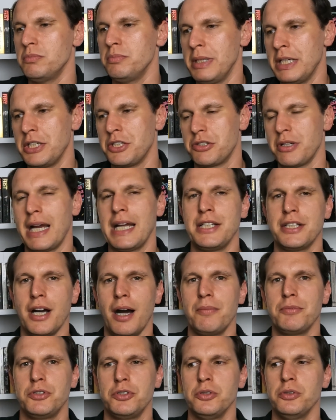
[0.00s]
being trained
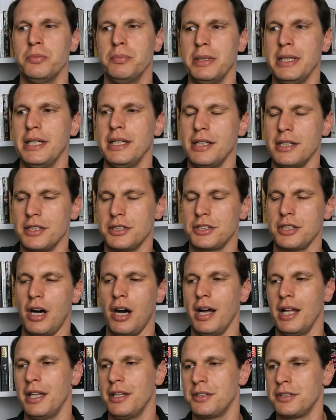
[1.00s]
up to be
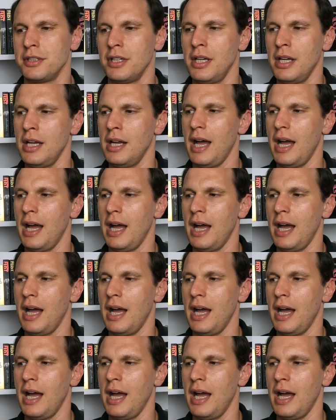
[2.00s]
scythes,